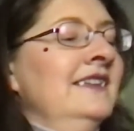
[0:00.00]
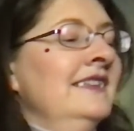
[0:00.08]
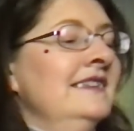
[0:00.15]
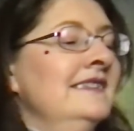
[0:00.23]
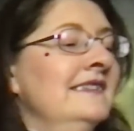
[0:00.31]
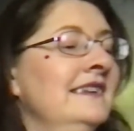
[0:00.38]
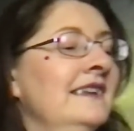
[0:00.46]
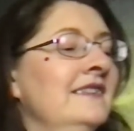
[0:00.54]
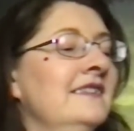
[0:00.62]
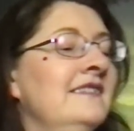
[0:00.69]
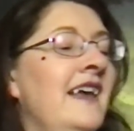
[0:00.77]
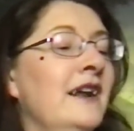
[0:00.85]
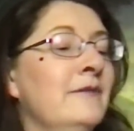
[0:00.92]
Let's see the
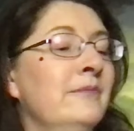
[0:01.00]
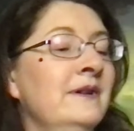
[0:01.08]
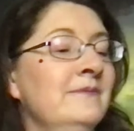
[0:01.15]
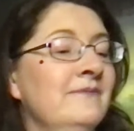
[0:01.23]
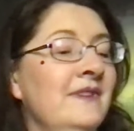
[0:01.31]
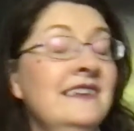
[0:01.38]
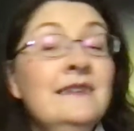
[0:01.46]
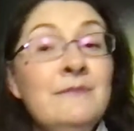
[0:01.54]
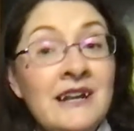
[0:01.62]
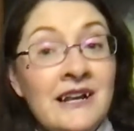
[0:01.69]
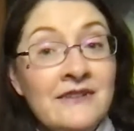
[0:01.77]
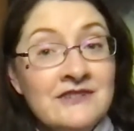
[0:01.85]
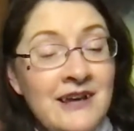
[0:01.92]
setup. In the
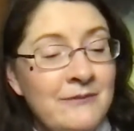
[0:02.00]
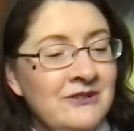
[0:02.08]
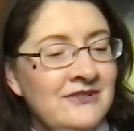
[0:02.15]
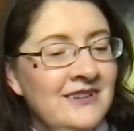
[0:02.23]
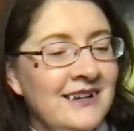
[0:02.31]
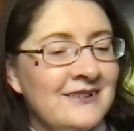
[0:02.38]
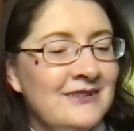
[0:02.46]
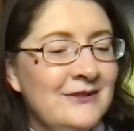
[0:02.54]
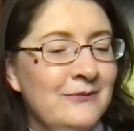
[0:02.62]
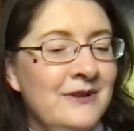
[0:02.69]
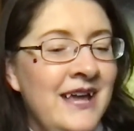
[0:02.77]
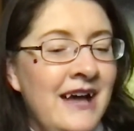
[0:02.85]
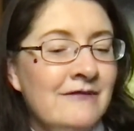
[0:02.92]
middle of chapter 6,
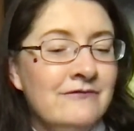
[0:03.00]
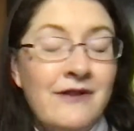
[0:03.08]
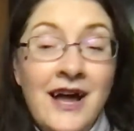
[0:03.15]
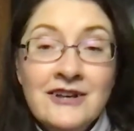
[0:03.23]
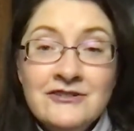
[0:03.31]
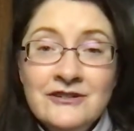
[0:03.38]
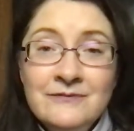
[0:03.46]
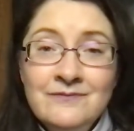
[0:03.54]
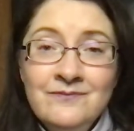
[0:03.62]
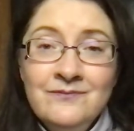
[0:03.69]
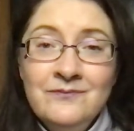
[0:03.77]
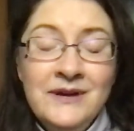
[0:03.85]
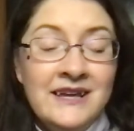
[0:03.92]
we have Roger
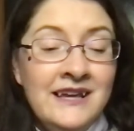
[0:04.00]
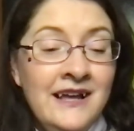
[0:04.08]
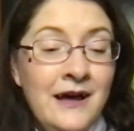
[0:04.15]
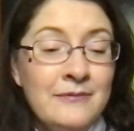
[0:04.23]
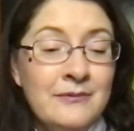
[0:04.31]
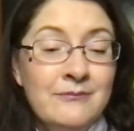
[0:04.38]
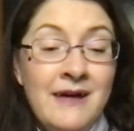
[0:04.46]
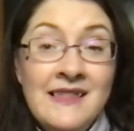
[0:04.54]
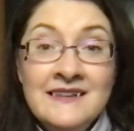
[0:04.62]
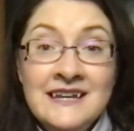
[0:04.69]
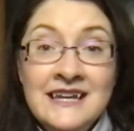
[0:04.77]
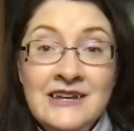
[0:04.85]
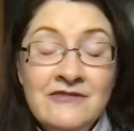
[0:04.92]
picking up
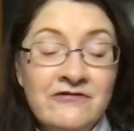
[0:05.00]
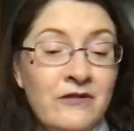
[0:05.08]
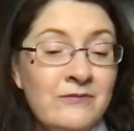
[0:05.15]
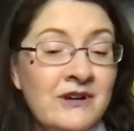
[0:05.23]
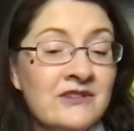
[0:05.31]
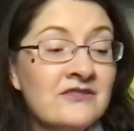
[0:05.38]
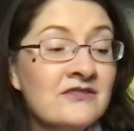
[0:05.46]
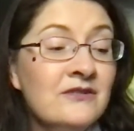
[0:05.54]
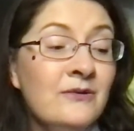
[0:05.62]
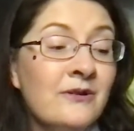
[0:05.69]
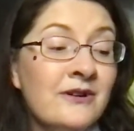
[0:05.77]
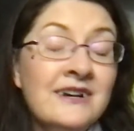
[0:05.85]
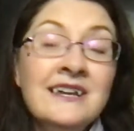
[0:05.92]
Melody from a
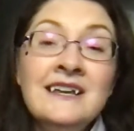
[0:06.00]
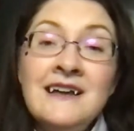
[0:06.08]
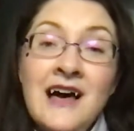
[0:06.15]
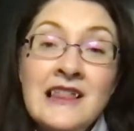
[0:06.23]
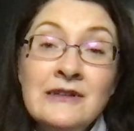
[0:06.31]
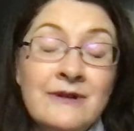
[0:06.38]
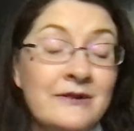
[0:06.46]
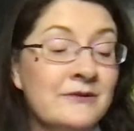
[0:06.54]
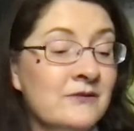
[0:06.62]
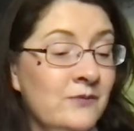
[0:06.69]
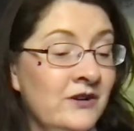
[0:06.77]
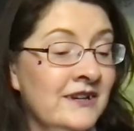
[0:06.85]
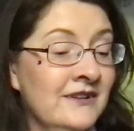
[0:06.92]
store in Colorado
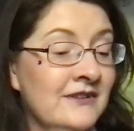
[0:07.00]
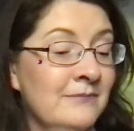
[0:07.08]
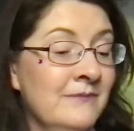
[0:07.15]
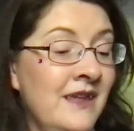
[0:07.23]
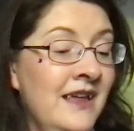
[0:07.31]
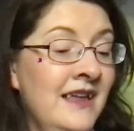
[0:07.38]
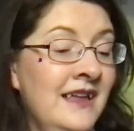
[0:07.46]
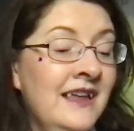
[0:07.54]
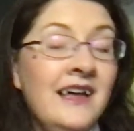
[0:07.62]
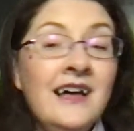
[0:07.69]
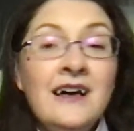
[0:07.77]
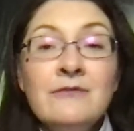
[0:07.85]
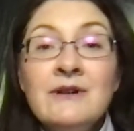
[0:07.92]
Springs.
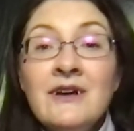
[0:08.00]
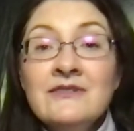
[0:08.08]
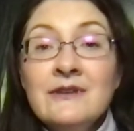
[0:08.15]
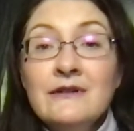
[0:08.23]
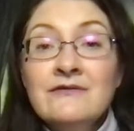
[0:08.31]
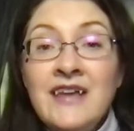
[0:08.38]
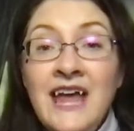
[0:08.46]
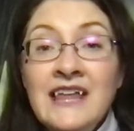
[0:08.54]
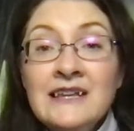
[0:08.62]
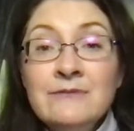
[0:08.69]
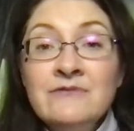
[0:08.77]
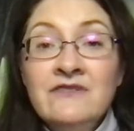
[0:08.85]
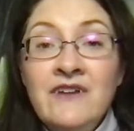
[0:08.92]
We also have
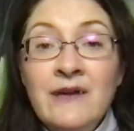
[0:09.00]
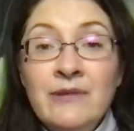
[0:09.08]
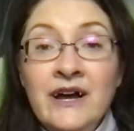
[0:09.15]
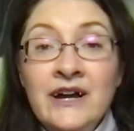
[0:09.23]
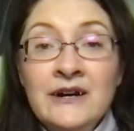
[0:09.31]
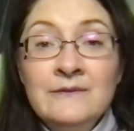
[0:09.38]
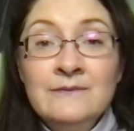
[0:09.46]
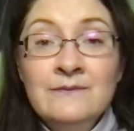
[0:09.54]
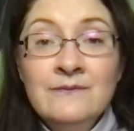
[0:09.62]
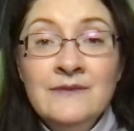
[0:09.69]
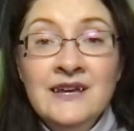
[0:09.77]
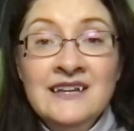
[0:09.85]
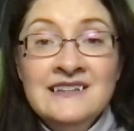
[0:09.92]
Caleb the vampire,
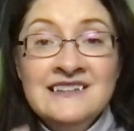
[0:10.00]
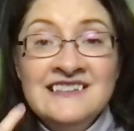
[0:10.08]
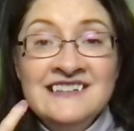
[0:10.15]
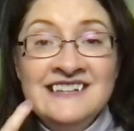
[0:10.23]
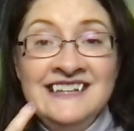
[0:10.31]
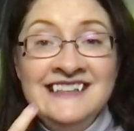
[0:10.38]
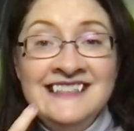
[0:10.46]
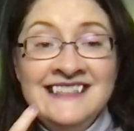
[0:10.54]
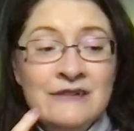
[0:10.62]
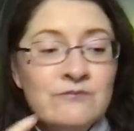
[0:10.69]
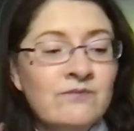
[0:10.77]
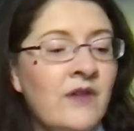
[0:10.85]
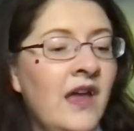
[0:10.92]
hence the teeth.
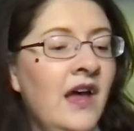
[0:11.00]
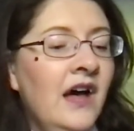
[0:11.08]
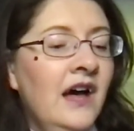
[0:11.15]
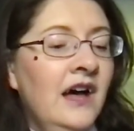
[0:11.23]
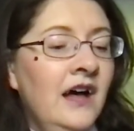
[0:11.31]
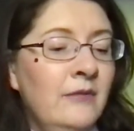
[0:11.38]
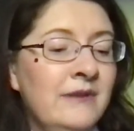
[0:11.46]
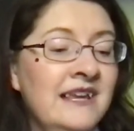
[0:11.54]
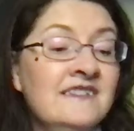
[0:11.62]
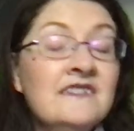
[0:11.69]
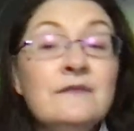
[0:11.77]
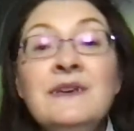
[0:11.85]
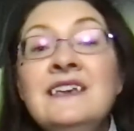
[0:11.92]

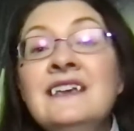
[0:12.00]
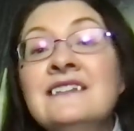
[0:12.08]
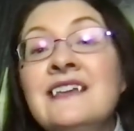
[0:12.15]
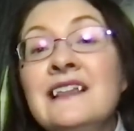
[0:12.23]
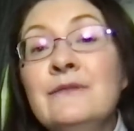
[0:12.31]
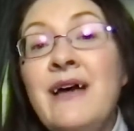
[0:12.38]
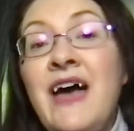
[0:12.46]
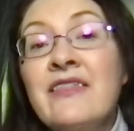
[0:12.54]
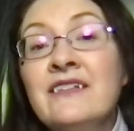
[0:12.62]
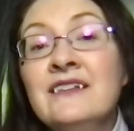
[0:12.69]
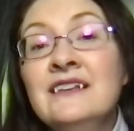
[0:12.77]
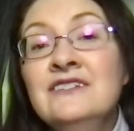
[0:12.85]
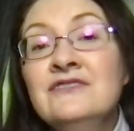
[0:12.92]
He's speaking
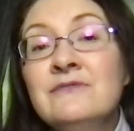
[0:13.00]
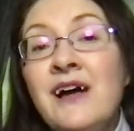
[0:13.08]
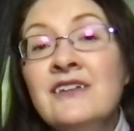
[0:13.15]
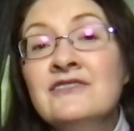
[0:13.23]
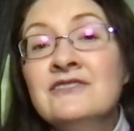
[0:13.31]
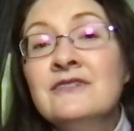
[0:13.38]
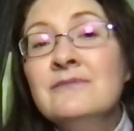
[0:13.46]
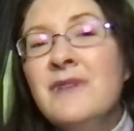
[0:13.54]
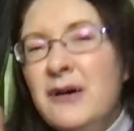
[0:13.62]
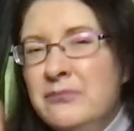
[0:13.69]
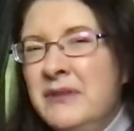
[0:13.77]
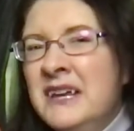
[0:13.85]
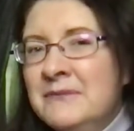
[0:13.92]
telepathically to Roger a
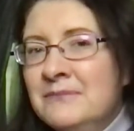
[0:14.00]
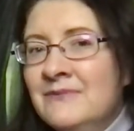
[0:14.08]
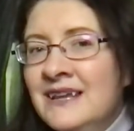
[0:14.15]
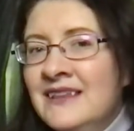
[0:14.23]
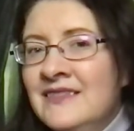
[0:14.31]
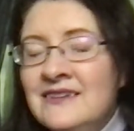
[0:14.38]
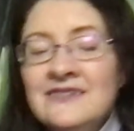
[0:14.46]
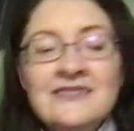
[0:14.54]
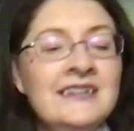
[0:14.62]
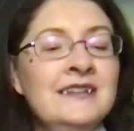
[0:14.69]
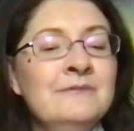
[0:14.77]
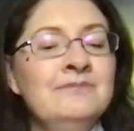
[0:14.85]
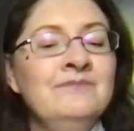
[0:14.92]
bit in this
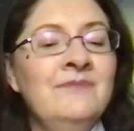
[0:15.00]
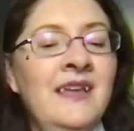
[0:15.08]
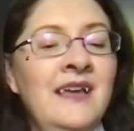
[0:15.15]
scene.